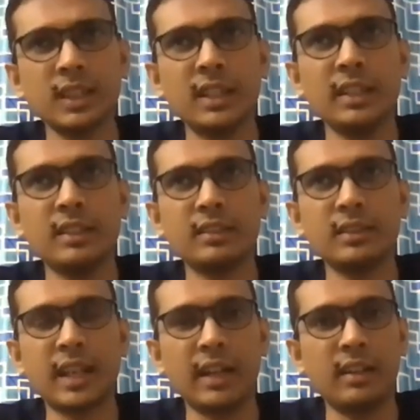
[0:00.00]
I think
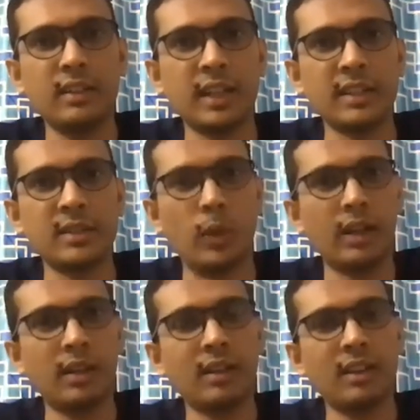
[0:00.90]
that's
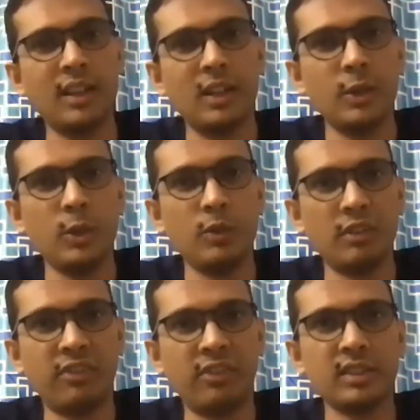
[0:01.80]
where your
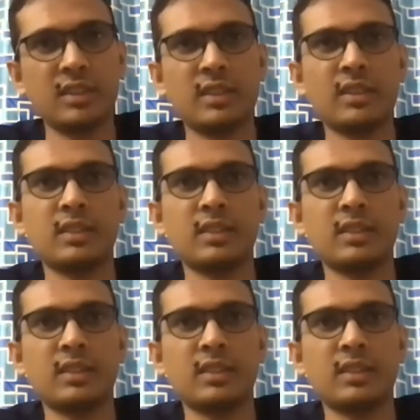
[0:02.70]
first